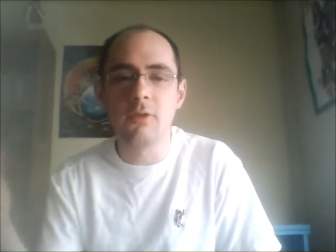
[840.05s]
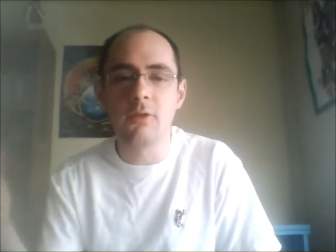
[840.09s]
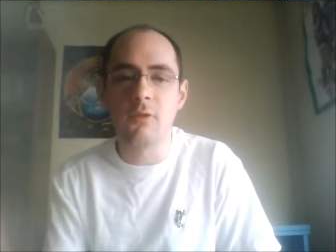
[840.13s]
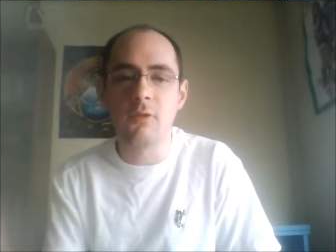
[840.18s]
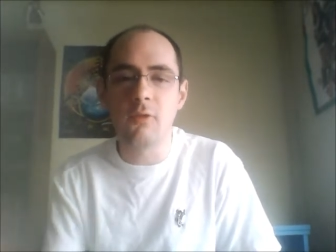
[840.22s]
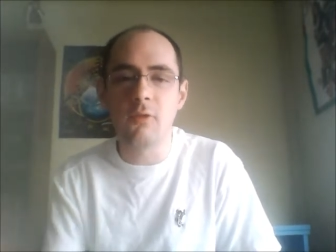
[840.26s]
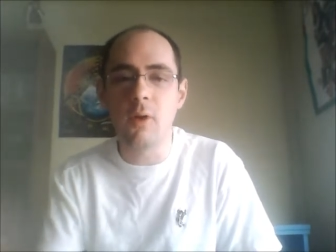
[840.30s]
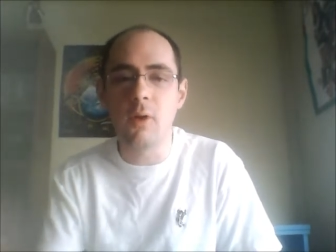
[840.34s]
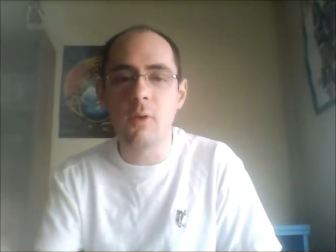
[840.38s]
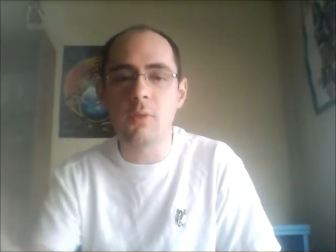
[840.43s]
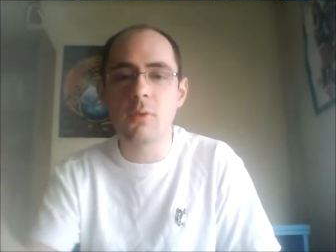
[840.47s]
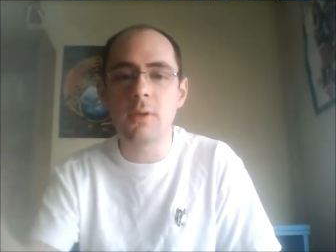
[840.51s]

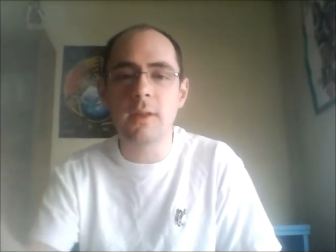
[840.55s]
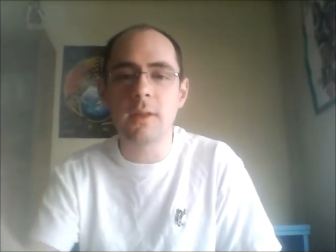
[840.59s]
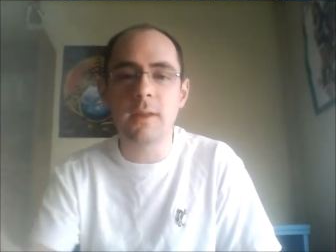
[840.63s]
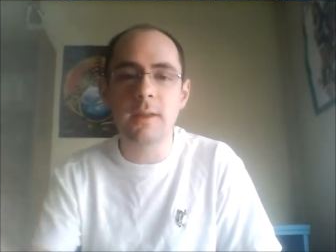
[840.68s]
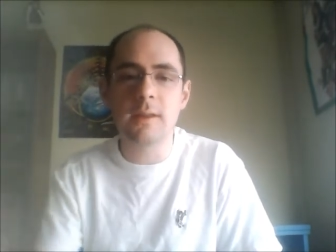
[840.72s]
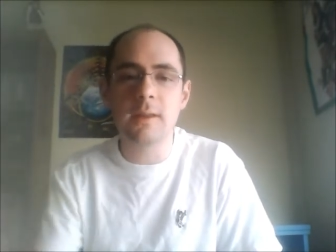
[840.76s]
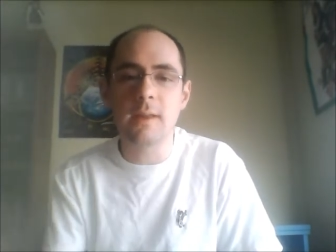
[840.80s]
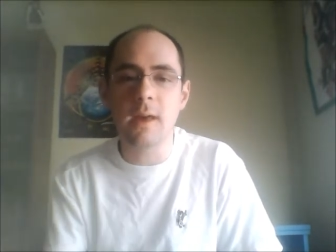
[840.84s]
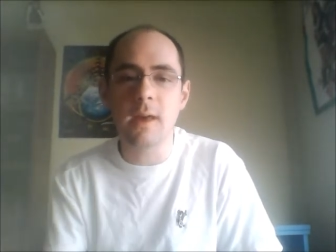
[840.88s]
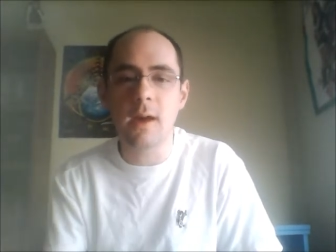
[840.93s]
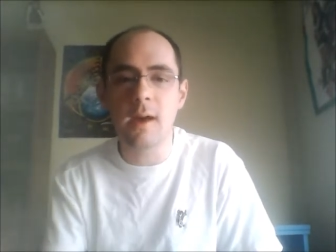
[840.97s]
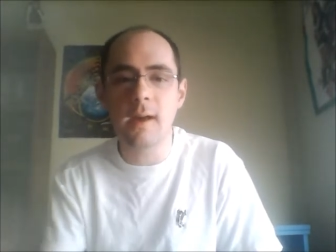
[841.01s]

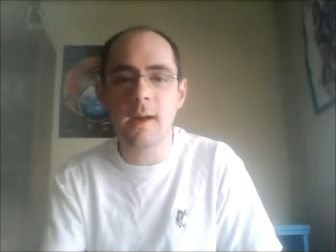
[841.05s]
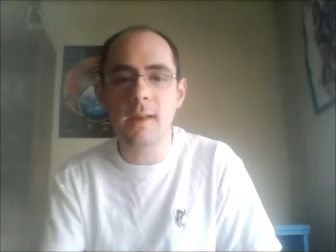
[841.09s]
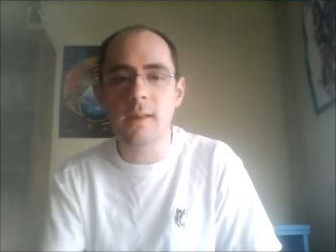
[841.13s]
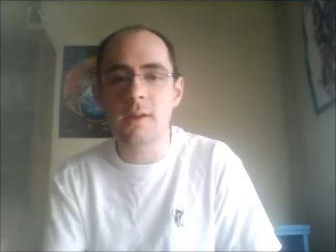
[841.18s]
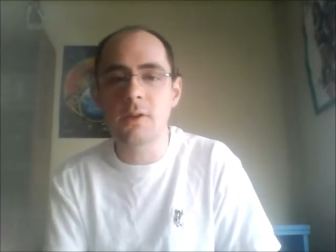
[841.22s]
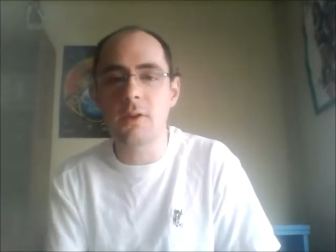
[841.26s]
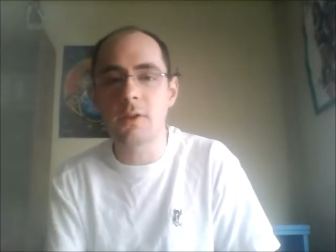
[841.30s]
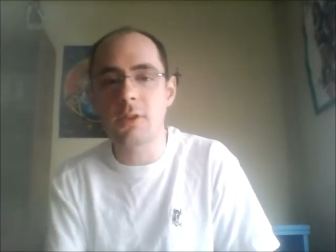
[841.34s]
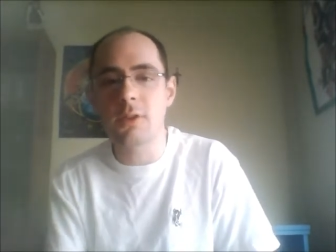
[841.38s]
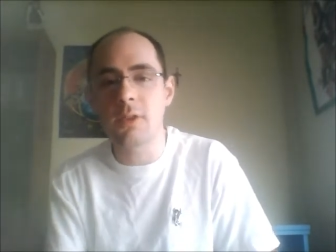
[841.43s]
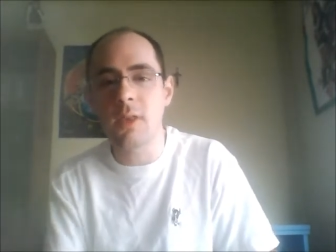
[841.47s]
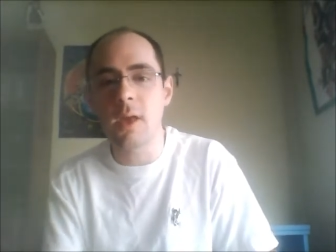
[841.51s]
phony guy
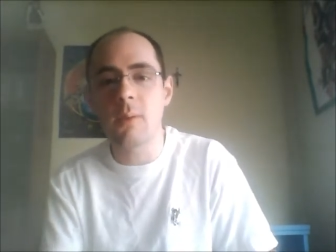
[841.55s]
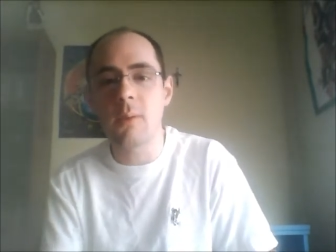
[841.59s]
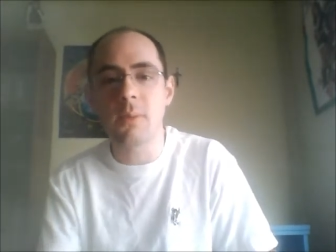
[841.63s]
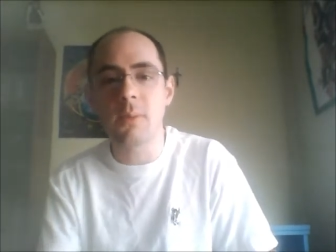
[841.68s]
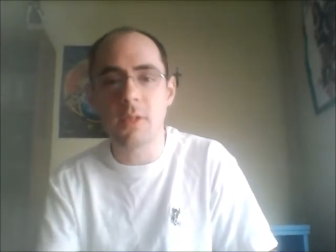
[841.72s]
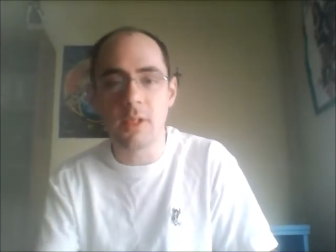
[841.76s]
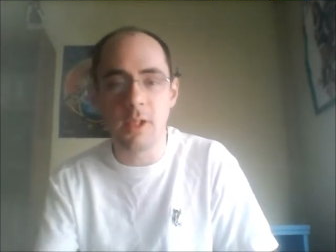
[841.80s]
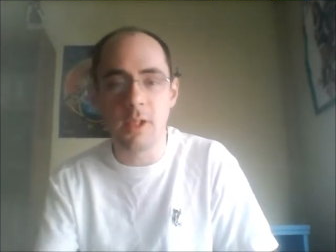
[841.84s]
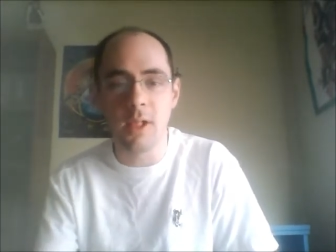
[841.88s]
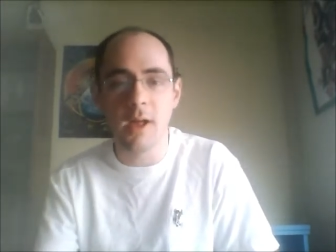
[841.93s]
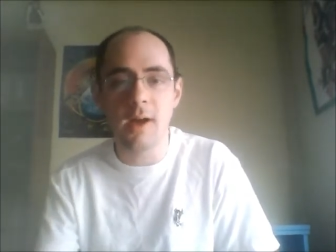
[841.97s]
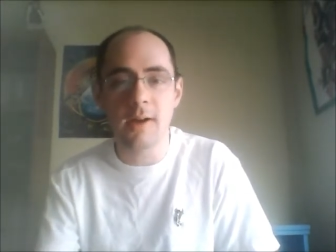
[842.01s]
and does not
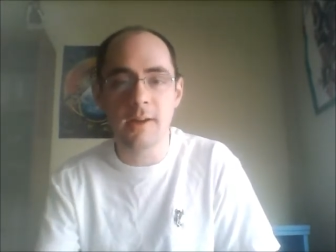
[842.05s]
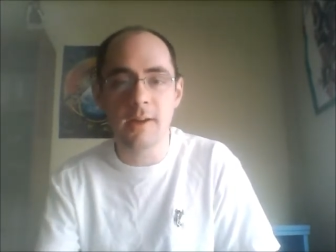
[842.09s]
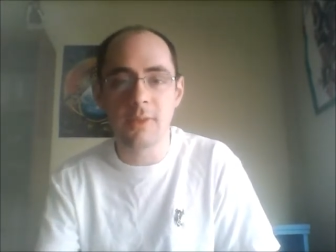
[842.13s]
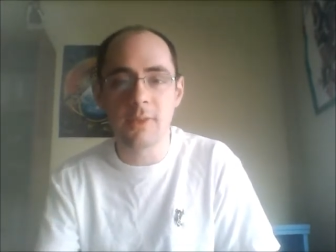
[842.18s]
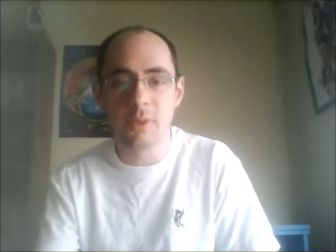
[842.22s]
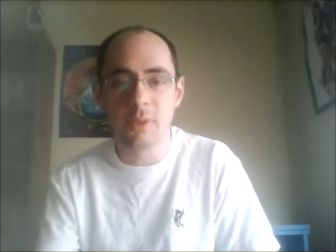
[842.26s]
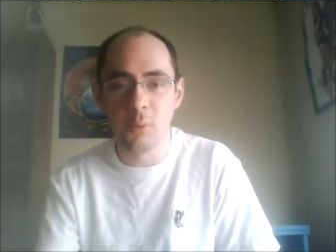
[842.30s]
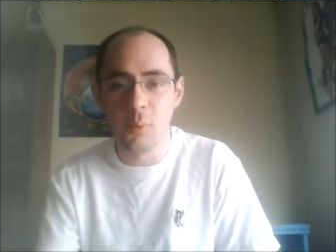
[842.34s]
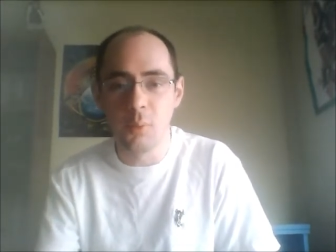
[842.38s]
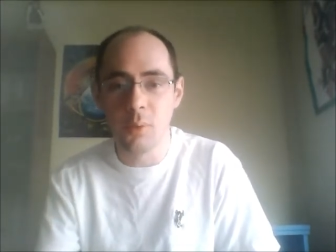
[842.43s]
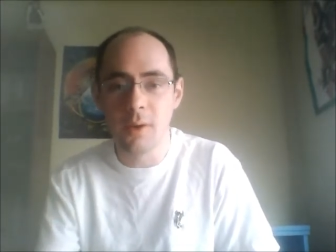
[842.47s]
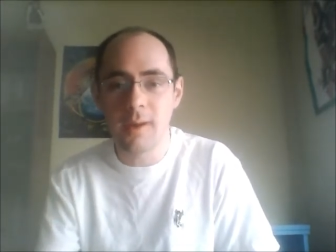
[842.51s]
belong
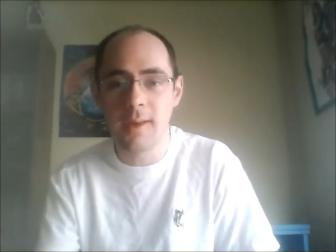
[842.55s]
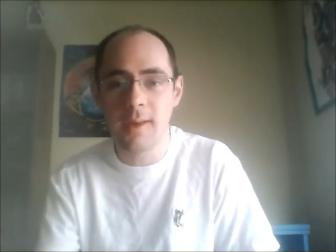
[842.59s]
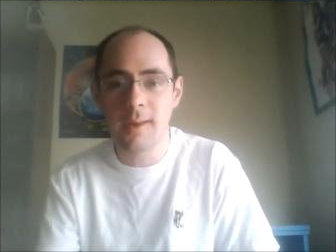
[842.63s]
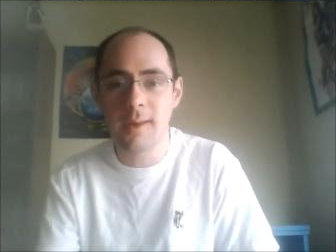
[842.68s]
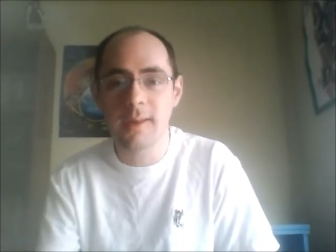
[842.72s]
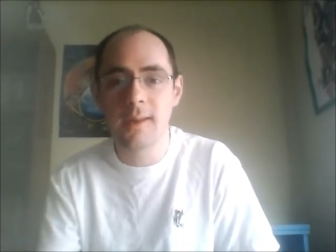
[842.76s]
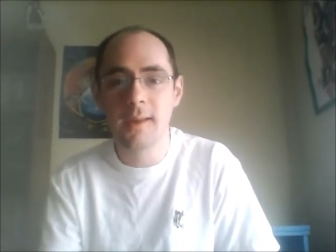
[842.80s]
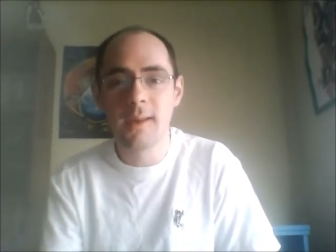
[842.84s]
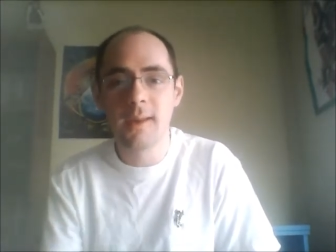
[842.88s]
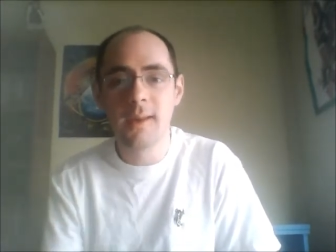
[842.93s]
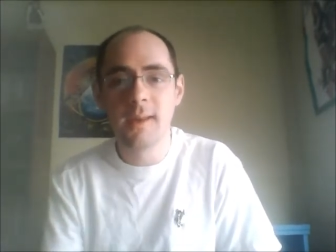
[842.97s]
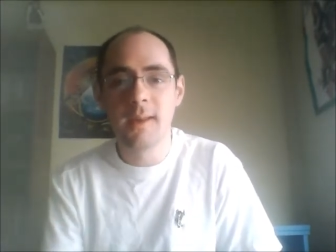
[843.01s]
in the
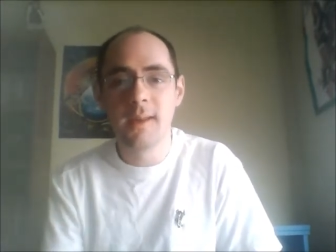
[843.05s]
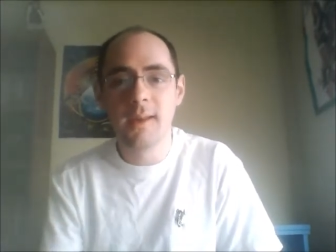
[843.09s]
ring,